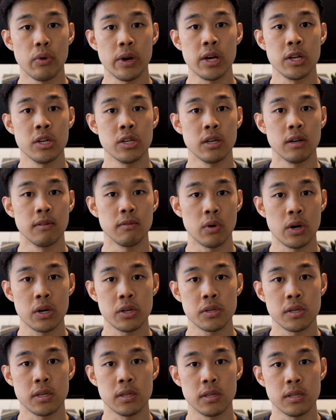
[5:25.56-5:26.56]
range of
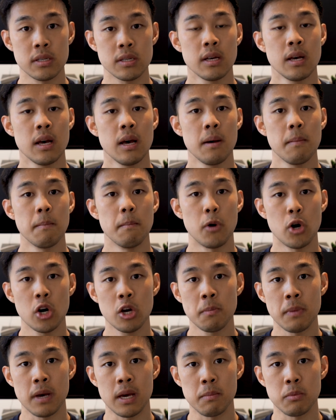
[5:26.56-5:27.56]
questions,
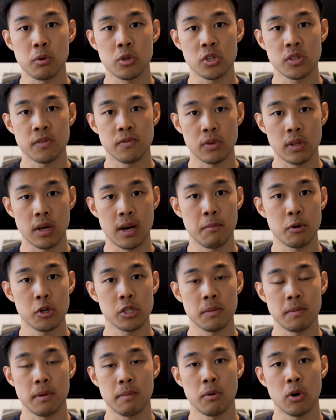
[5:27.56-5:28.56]
mock papers for the
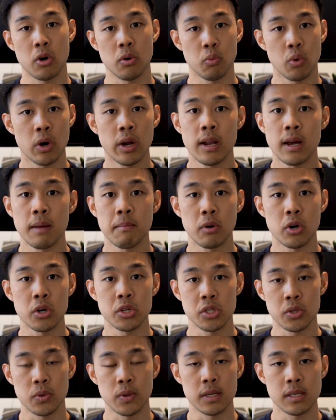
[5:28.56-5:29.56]
MRCP Part 1 and
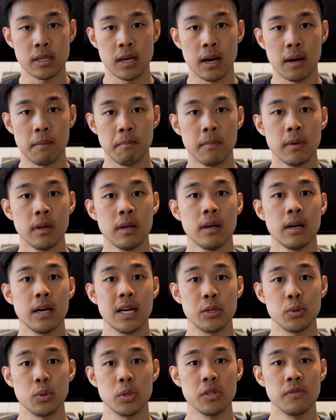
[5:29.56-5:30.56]
Part 2 exam,
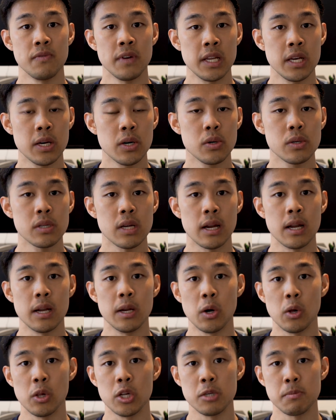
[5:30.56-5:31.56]
as well as videos and a
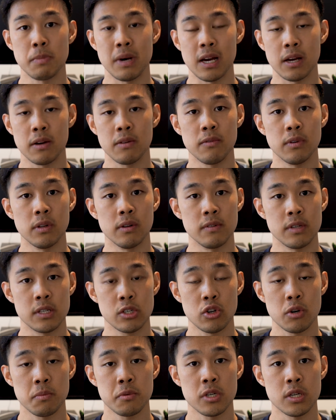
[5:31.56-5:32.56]
knowledge bank full of
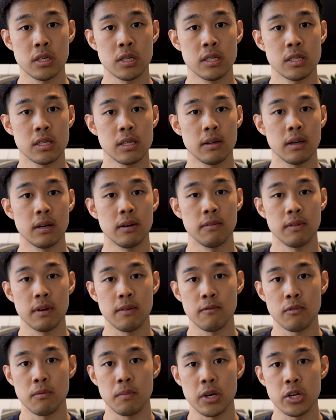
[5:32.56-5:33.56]
descriptions of
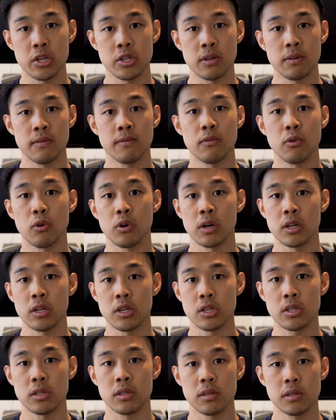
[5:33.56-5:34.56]
information for
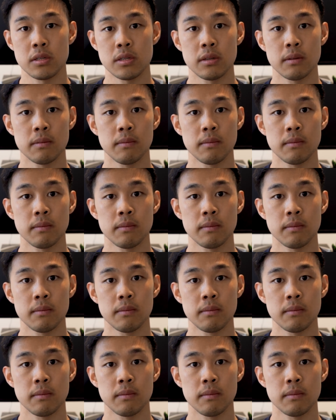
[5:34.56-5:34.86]
conditions.